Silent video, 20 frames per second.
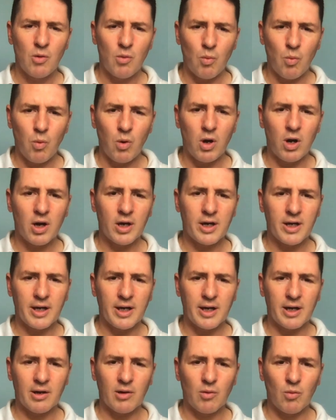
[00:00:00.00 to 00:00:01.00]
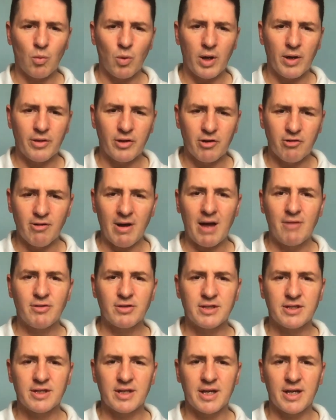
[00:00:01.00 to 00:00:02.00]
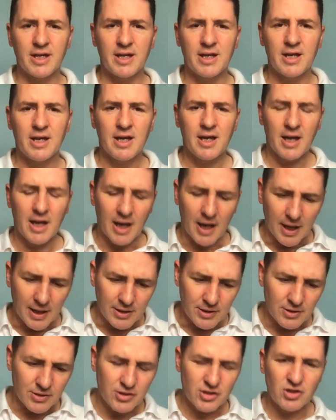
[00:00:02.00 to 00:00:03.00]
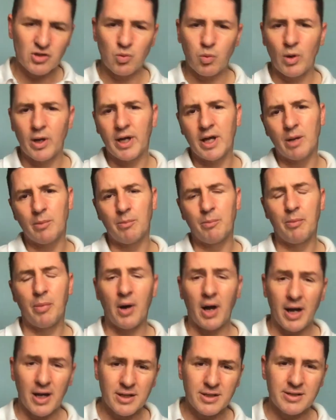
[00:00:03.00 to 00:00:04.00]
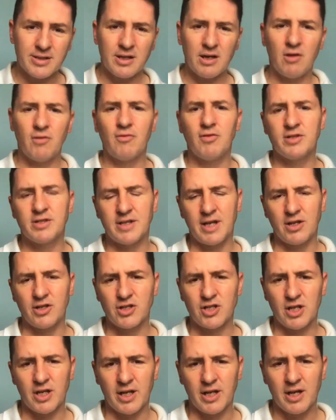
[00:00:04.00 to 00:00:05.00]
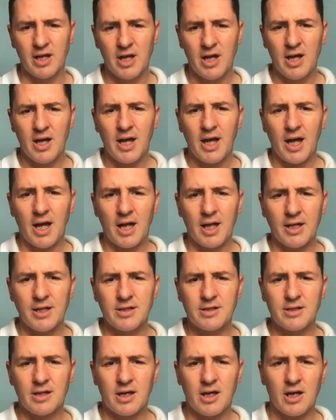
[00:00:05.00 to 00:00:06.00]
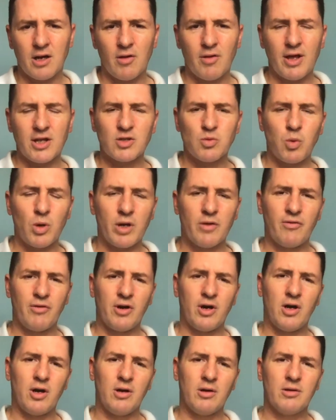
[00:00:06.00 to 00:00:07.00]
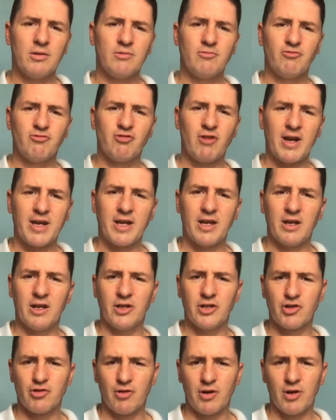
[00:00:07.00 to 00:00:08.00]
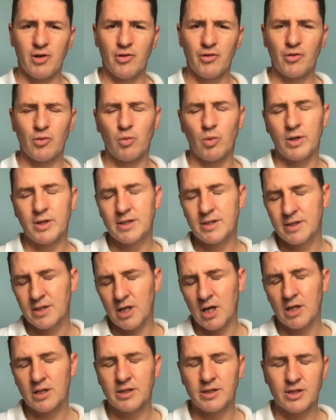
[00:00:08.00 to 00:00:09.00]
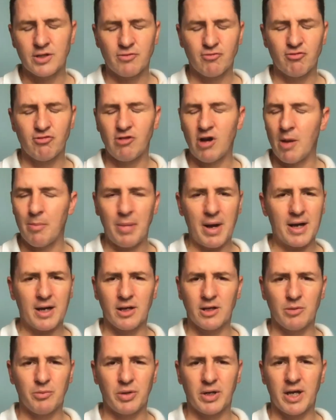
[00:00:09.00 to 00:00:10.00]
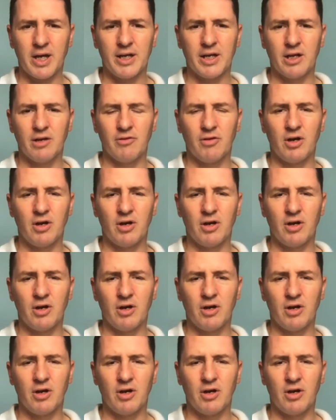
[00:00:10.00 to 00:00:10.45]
working with gravity and swinging by itself essentially. And that's one of our regular drills. We start this right back at the beginning of